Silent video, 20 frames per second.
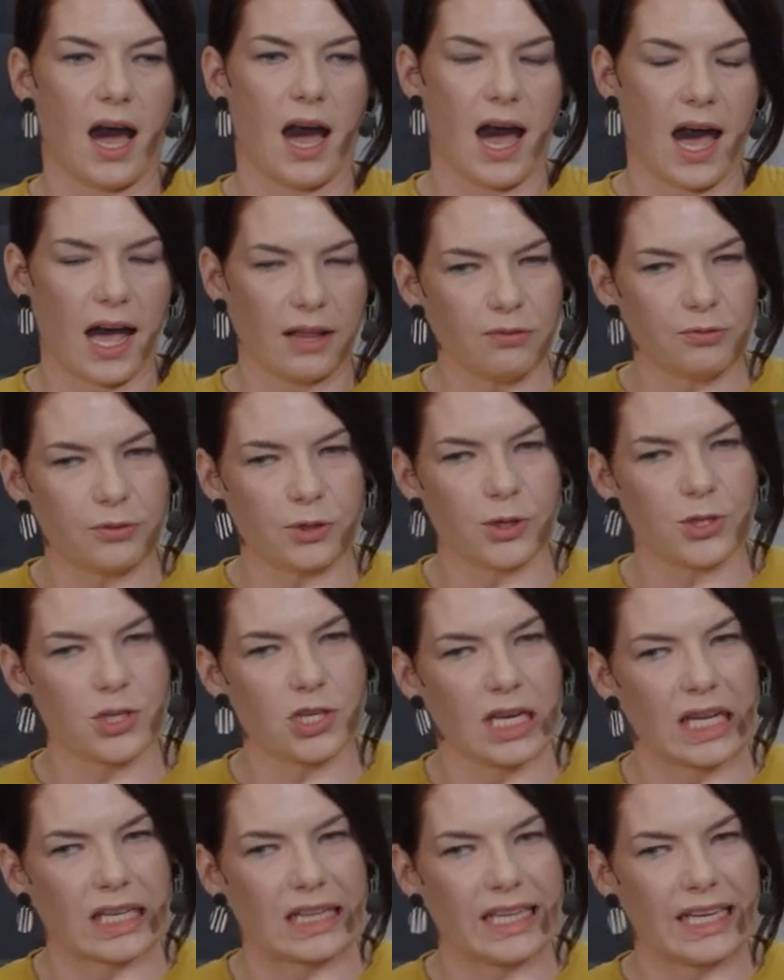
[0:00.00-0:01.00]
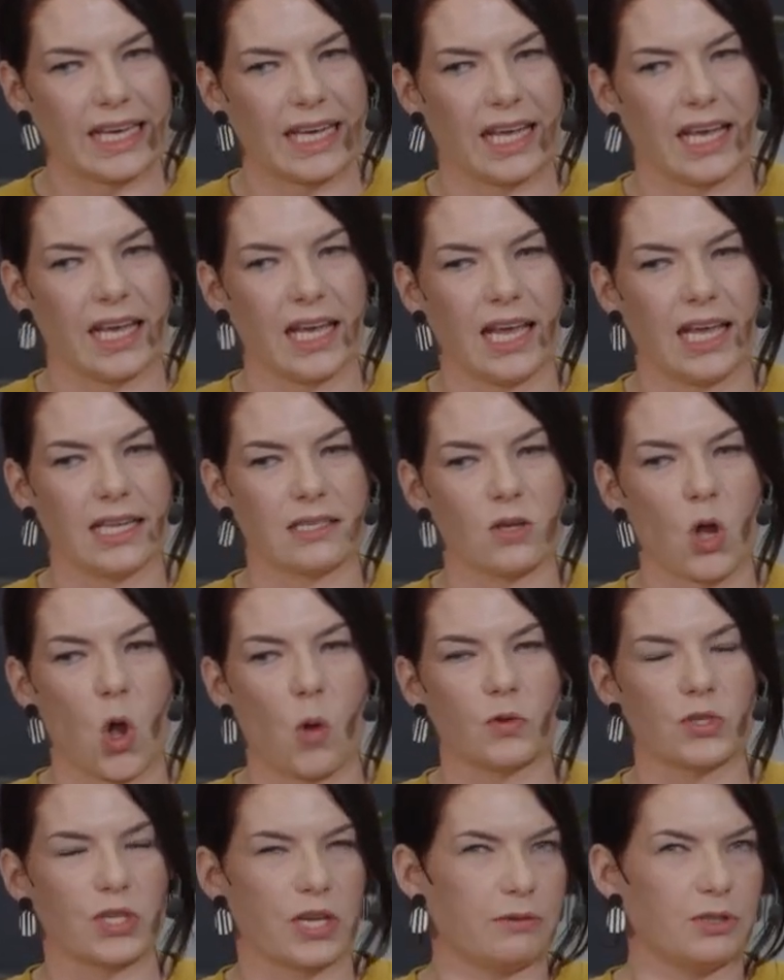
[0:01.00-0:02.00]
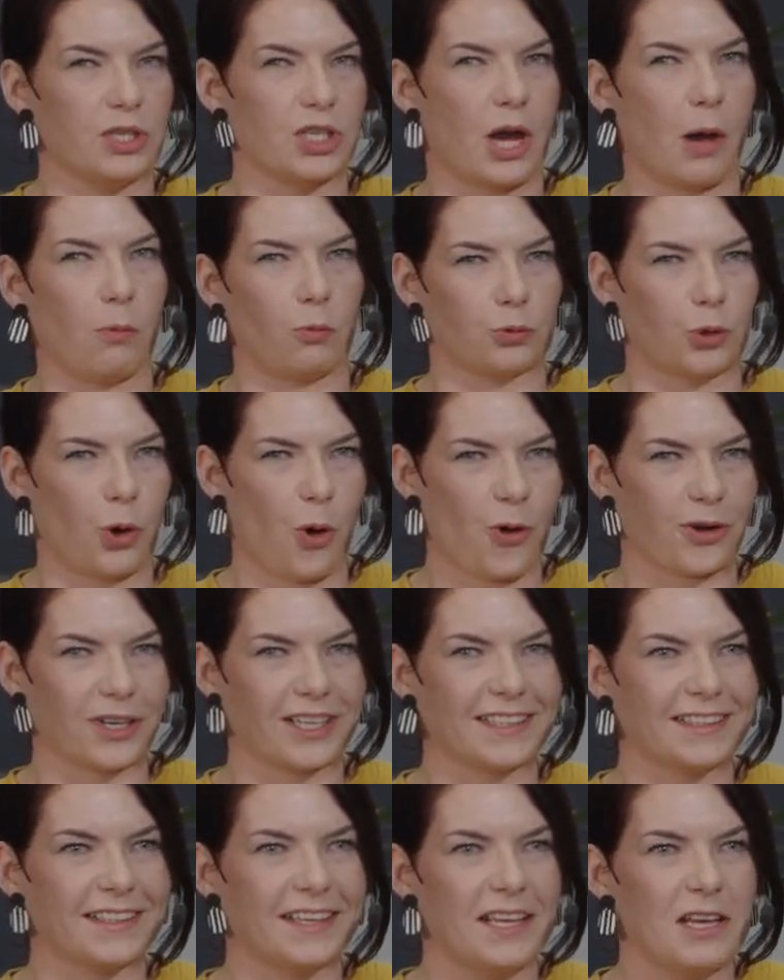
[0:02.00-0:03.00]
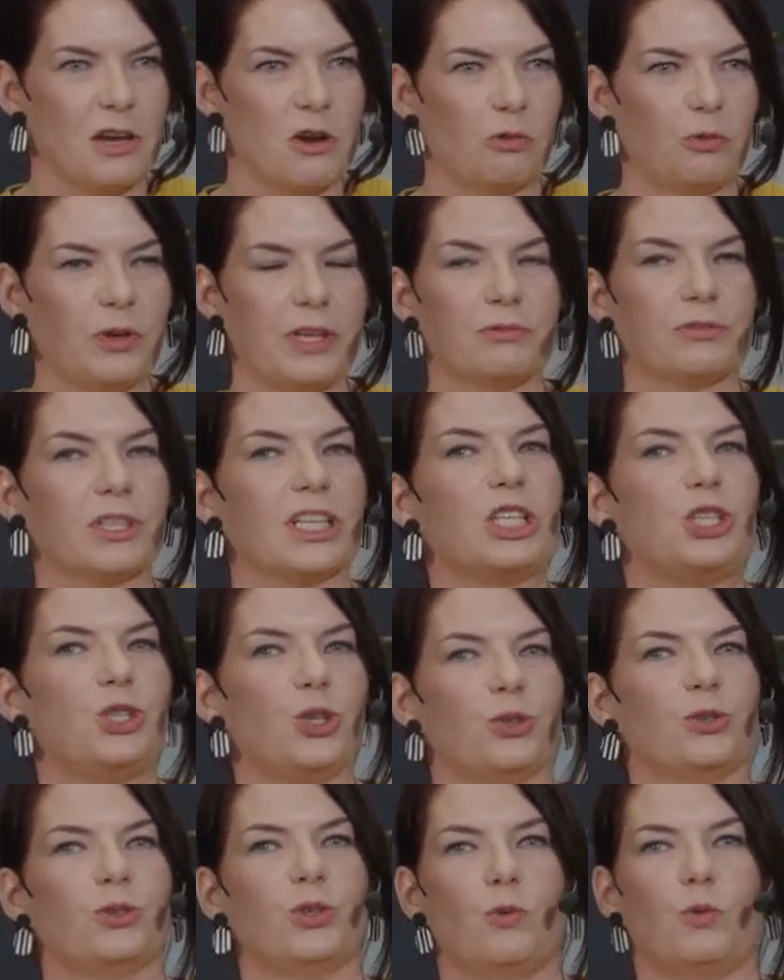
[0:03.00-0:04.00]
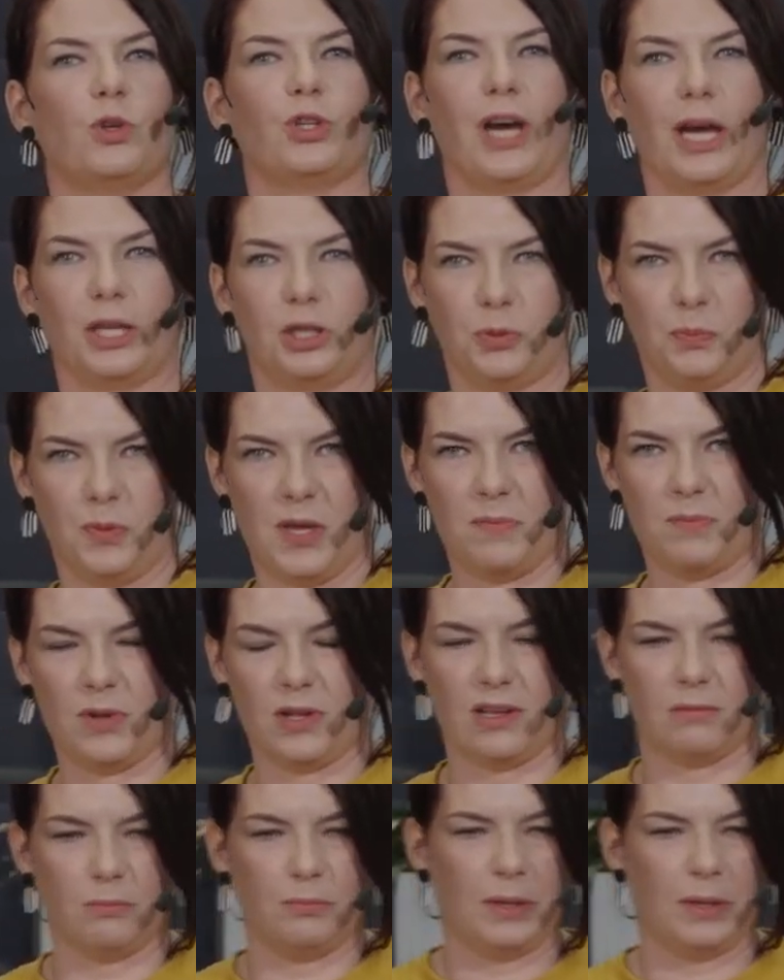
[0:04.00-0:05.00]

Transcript: Unfortunately, it's almost every time wrong. We really don't know what other people